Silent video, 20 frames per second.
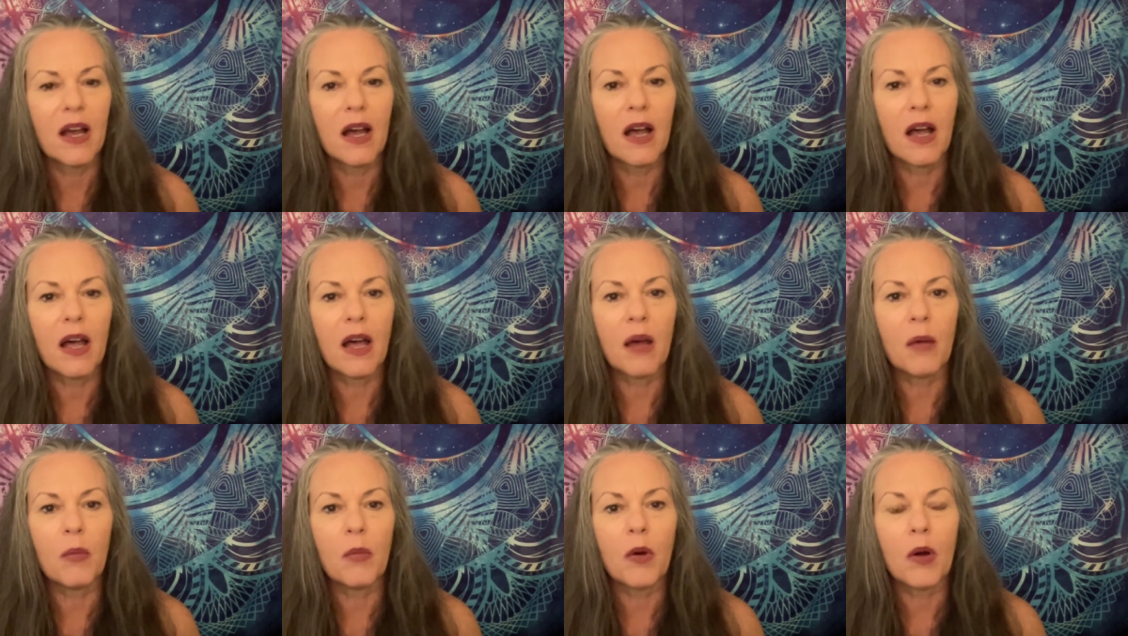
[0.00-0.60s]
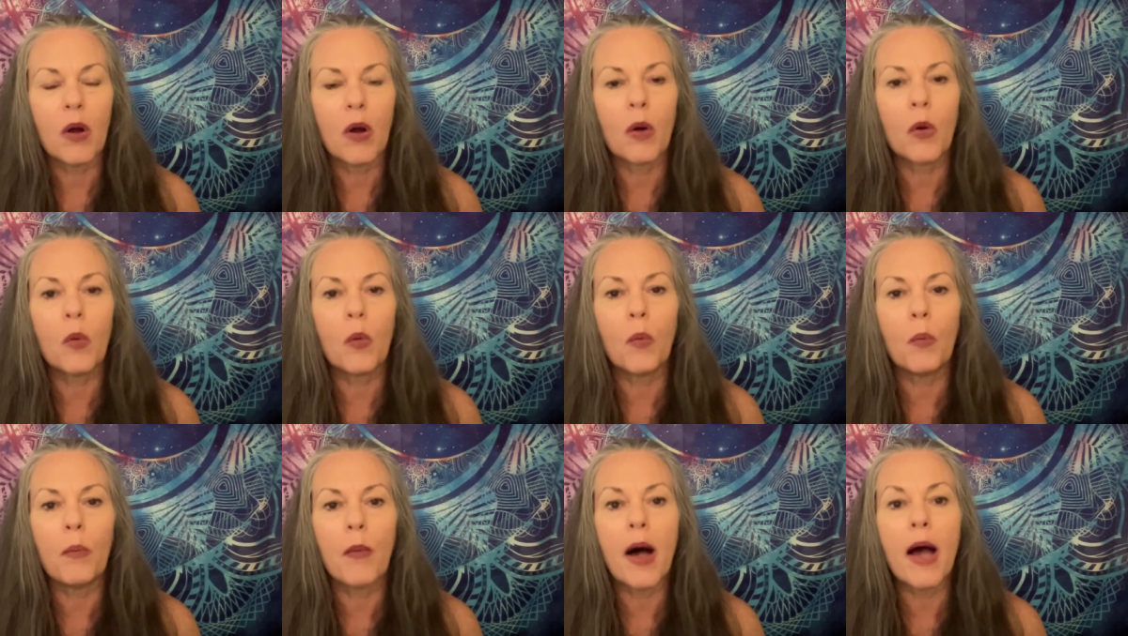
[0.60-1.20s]
um, are
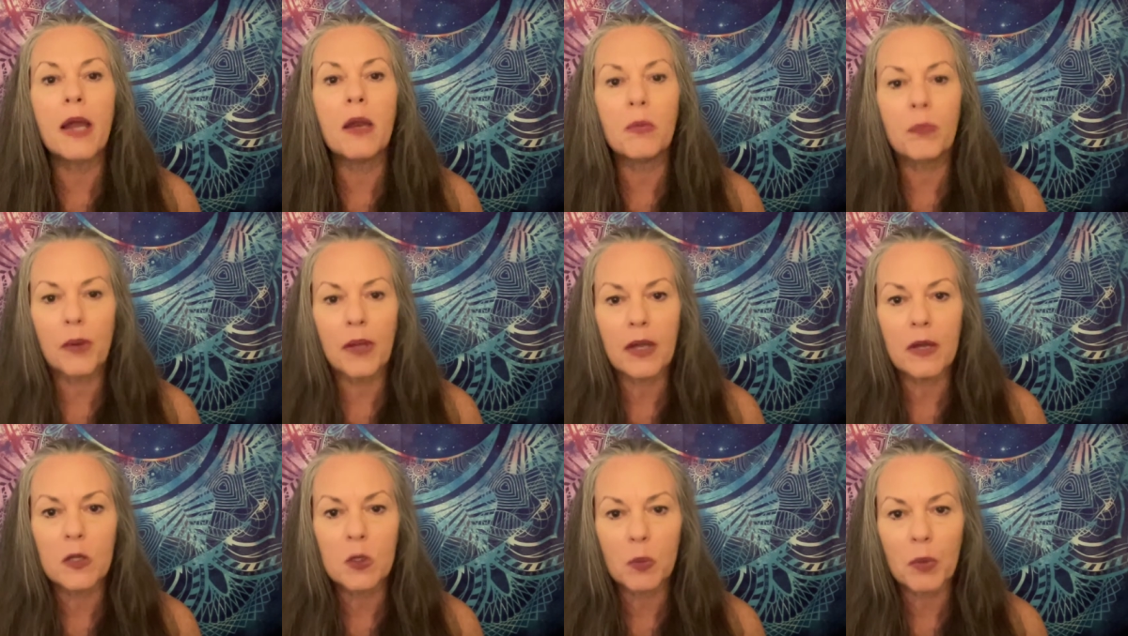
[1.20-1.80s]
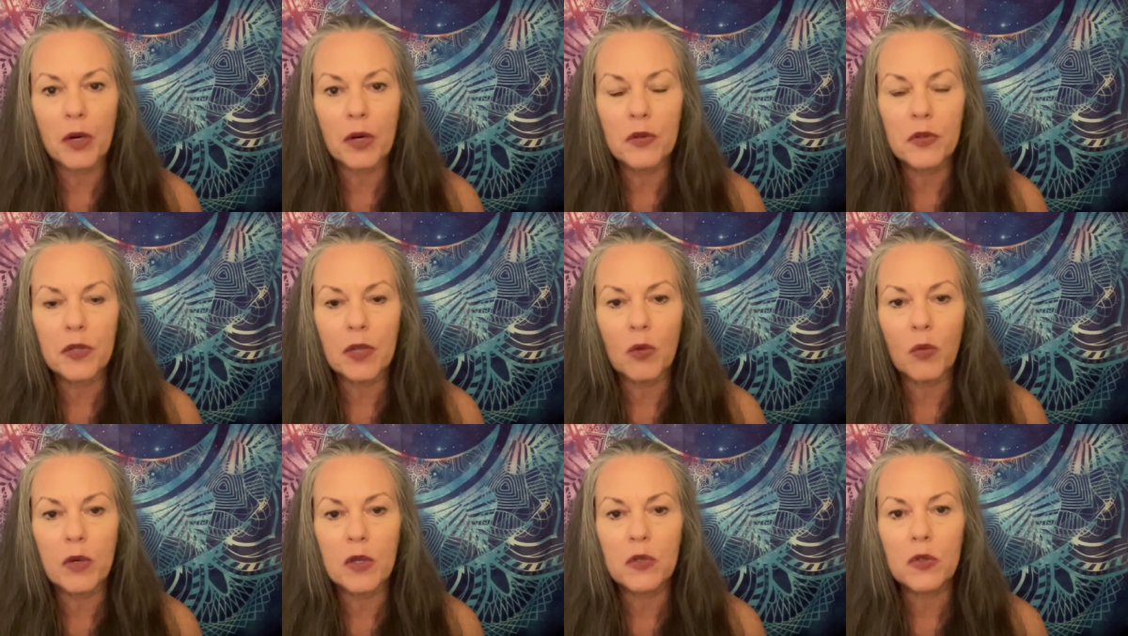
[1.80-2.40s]
might be
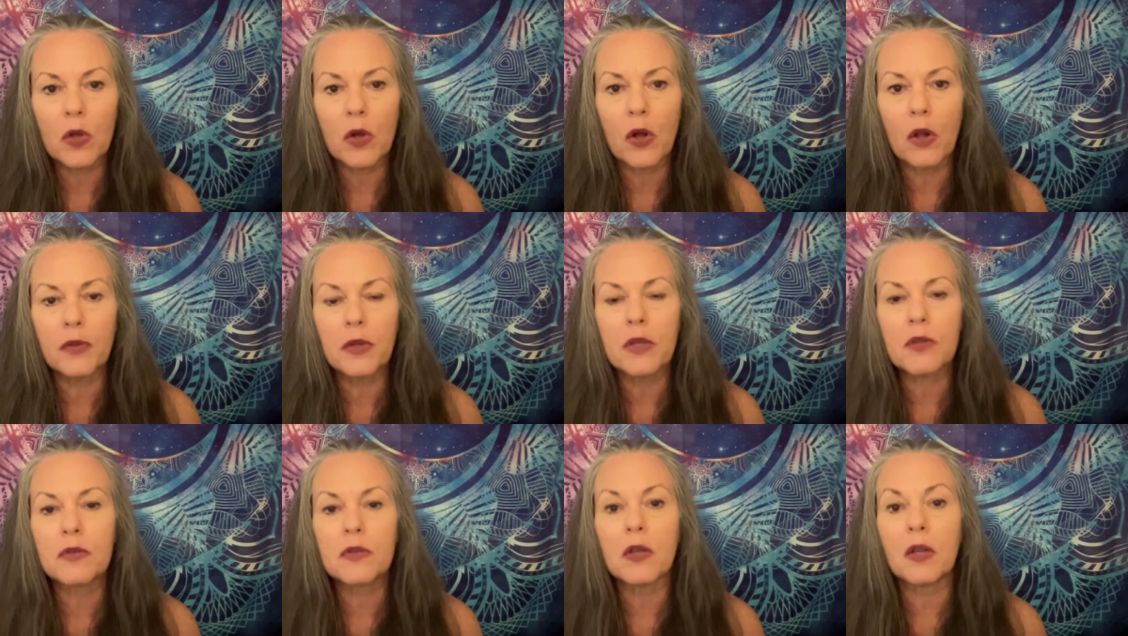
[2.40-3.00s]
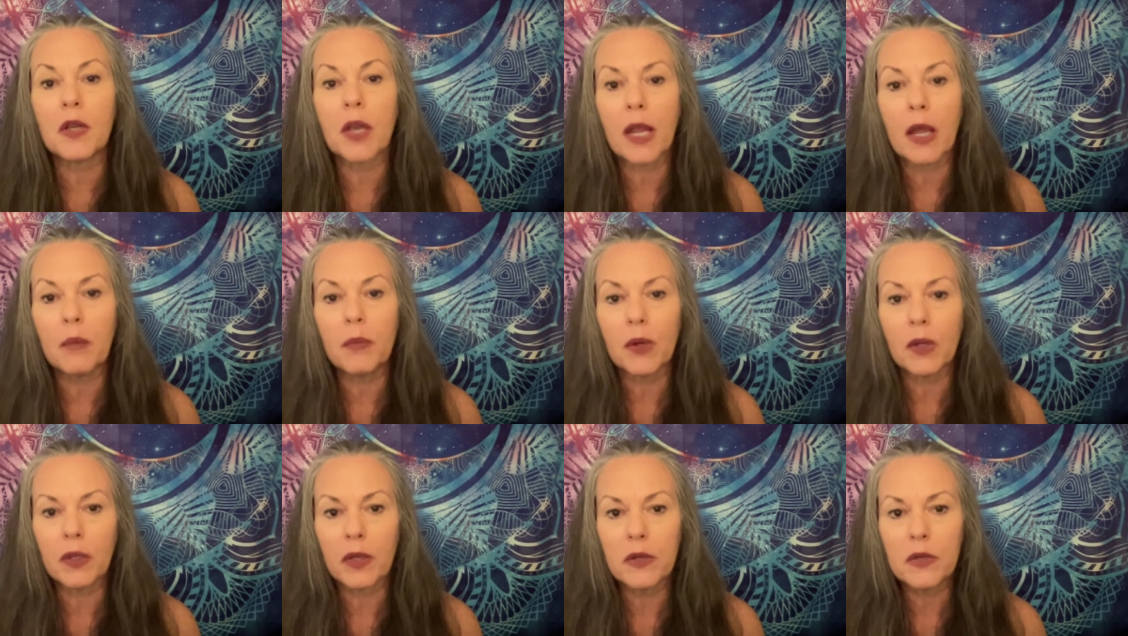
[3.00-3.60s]
experiencing what is called
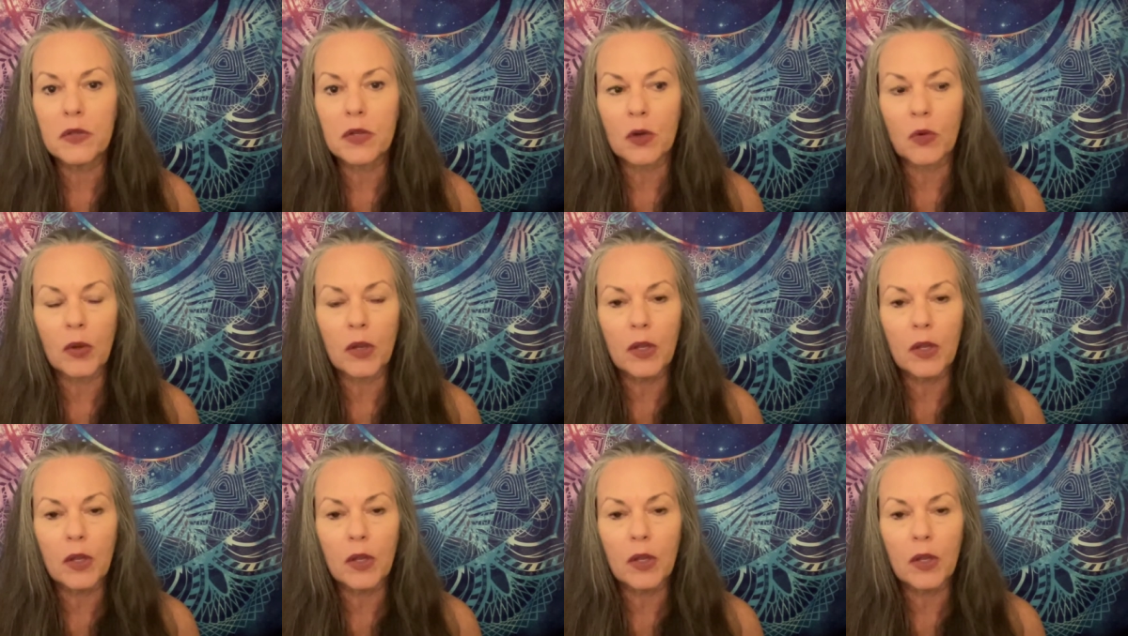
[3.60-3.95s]
somnambulistic.